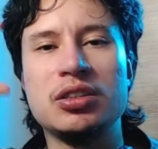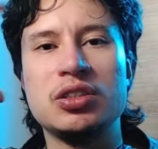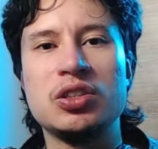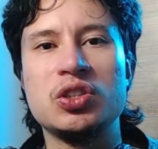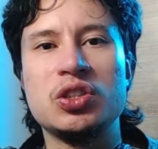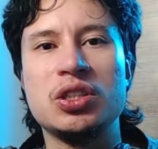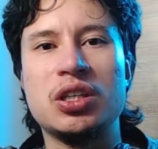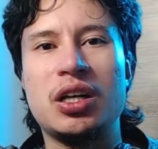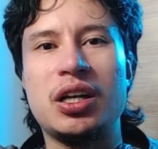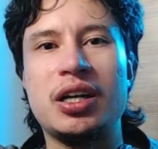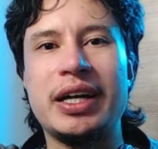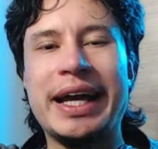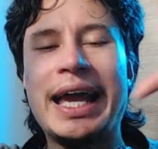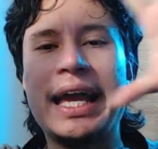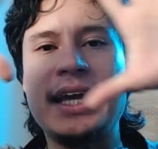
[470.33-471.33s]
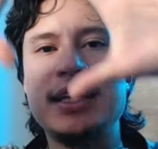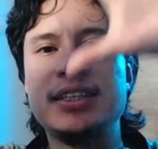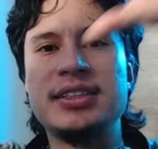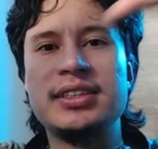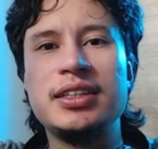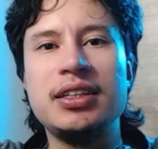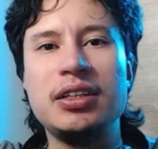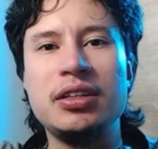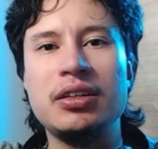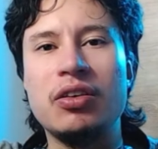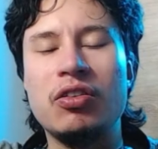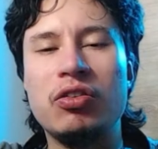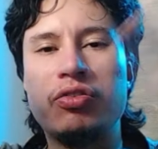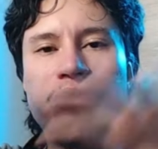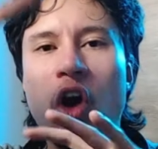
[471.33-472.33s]
uh, hazy
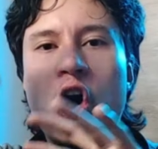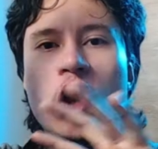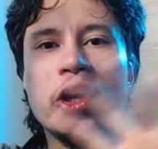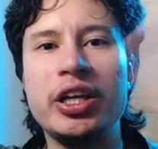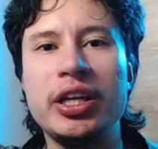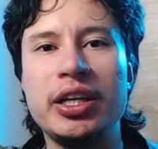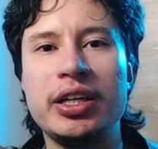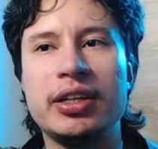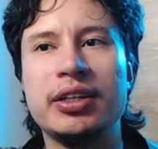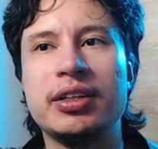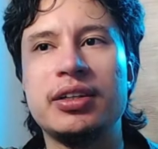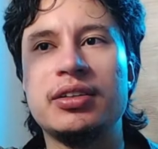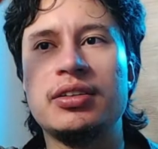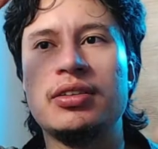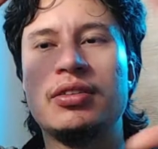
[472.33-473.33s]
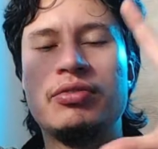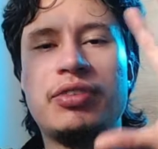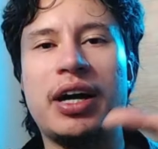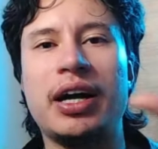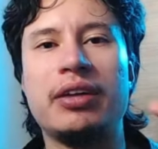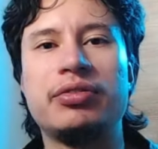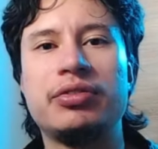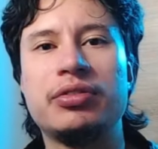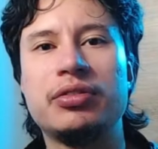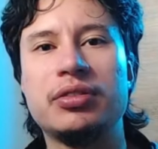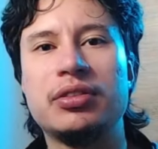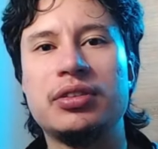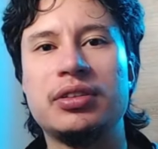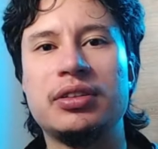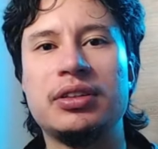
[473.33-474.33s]
foggy vibe
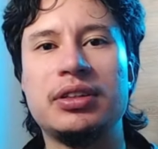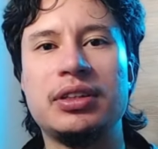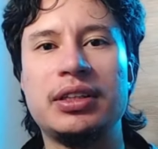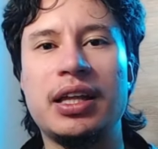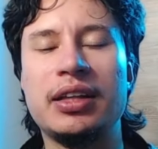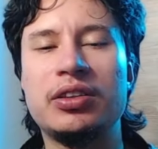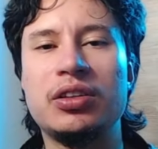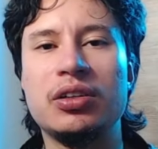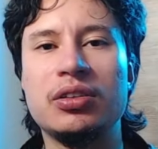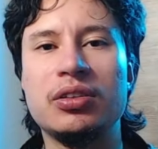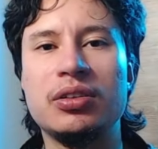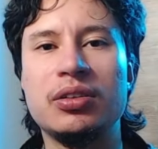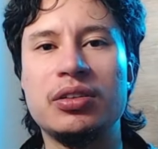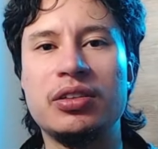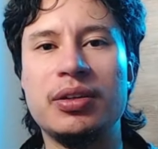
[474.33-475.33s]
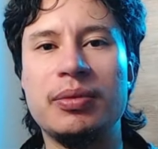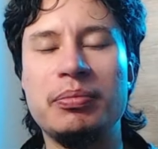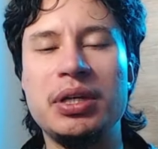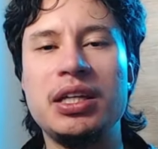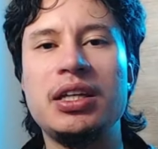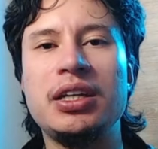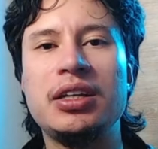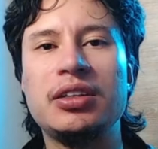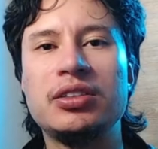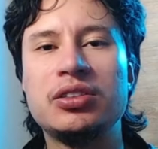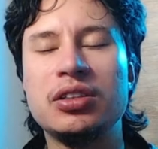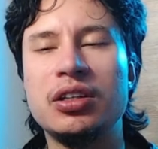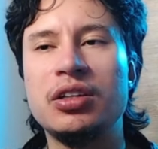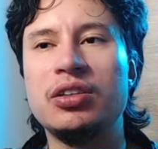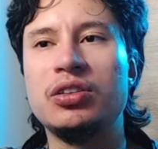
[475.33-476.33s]
that the the meanings
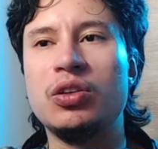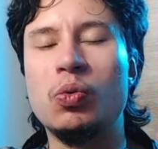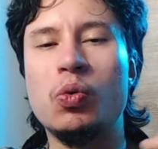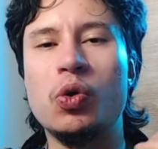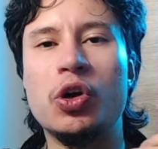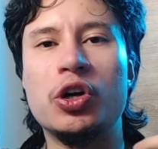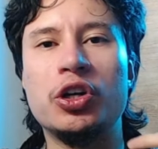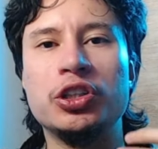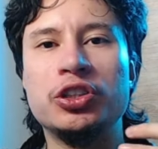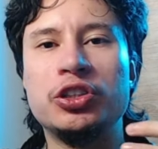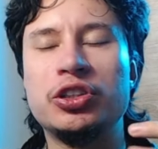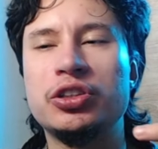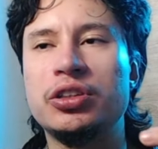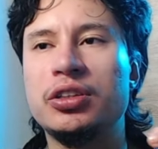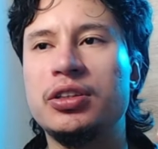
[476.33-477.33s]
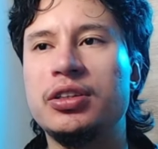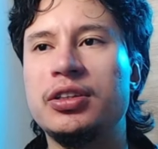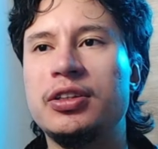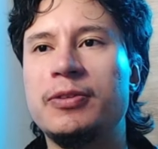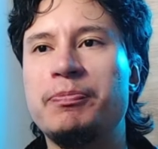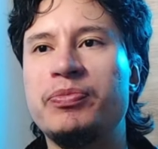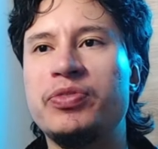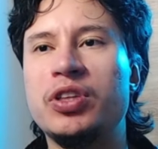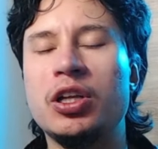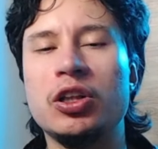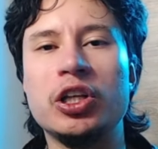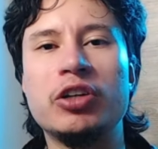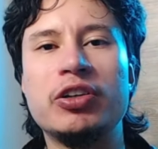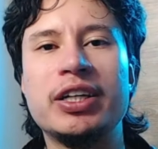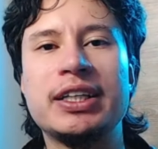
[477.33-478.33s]
the words the
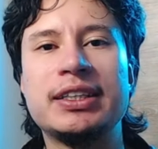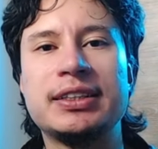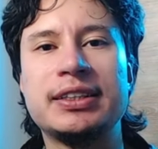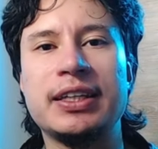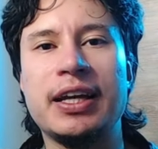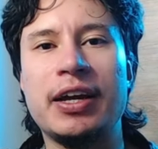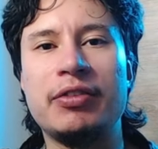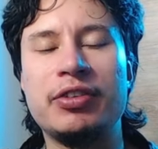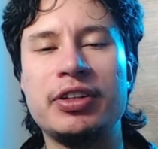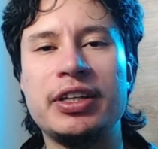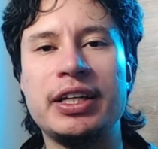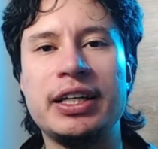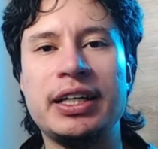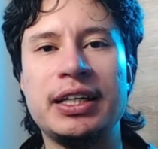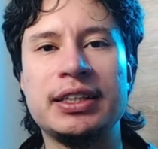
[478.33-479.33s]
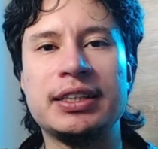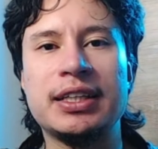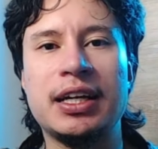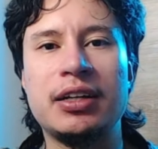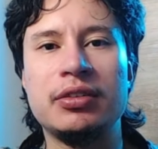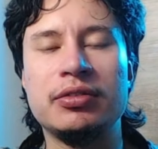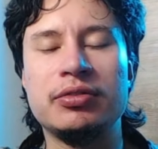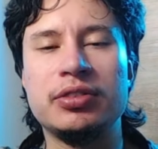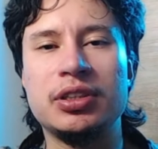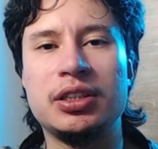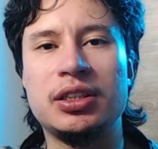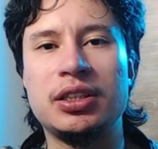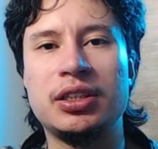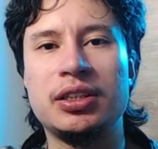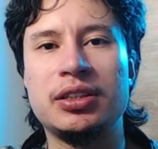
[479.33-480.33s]
lyrics everything is kind of
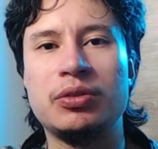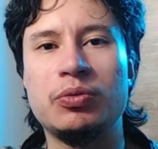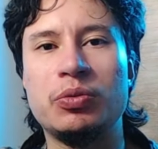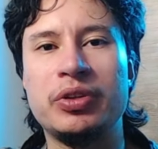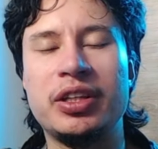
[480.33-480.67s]
uh, with a